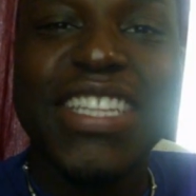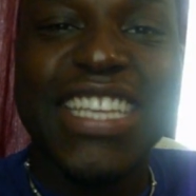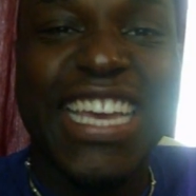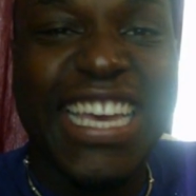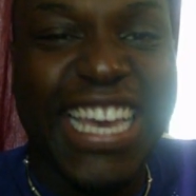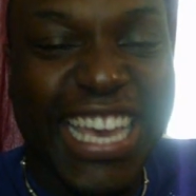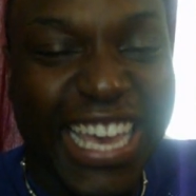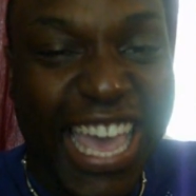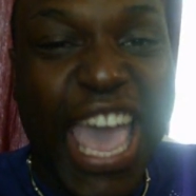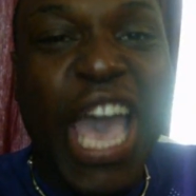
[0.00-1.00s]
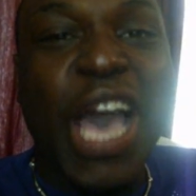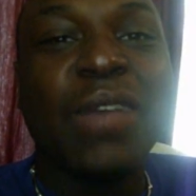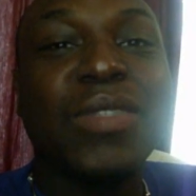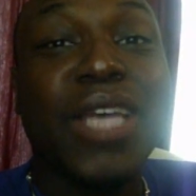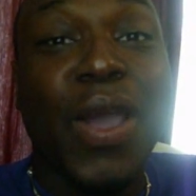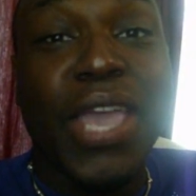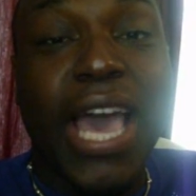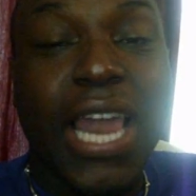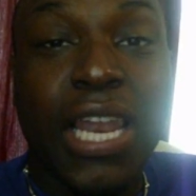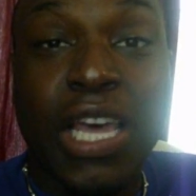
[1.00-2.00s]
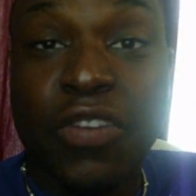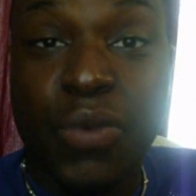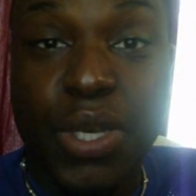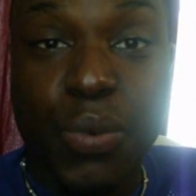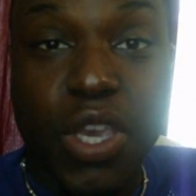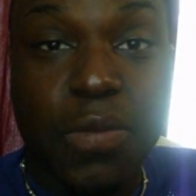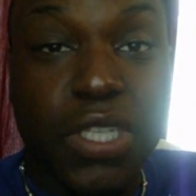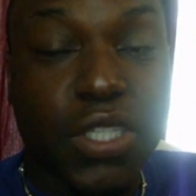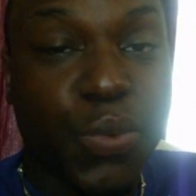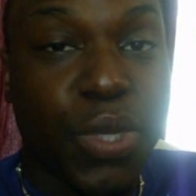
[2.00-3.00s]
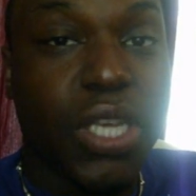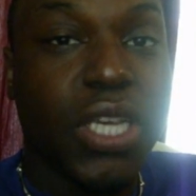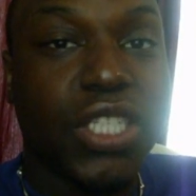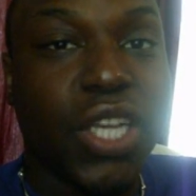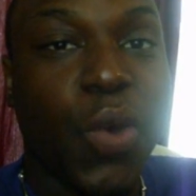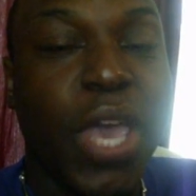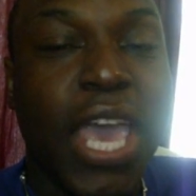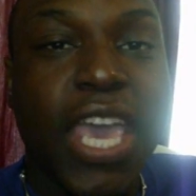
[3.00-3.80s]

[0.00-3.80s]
I'm sorry, y'all. I love Wendy Williams. It's a really good show.